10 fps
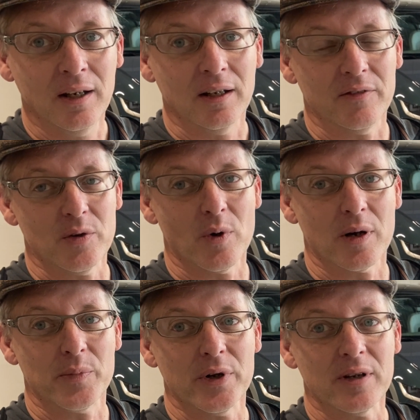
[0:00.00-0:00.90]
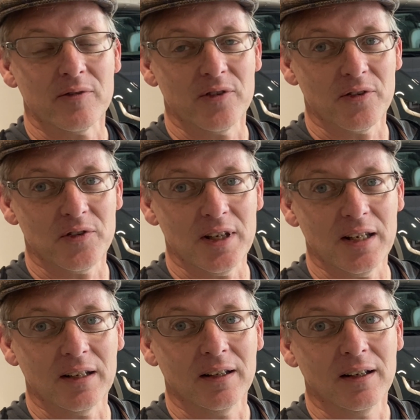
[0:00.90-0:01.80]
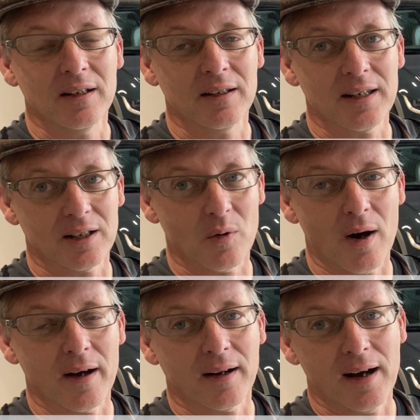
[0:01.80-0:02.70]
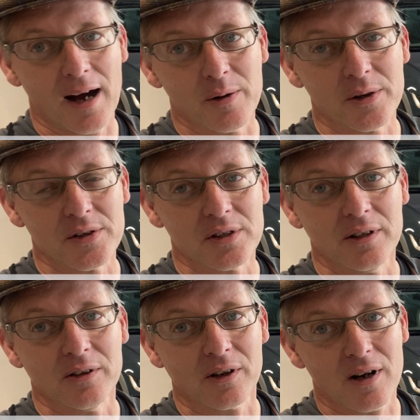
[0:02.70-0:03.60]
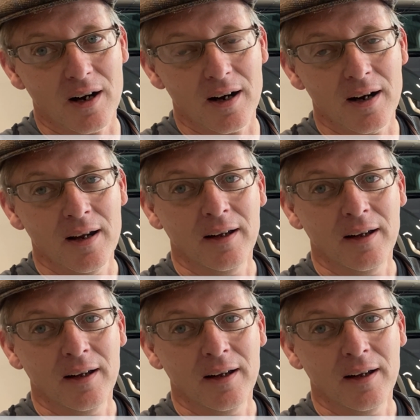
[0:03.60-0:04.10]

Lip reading: If you want to put in 15 kilowatt hours in your car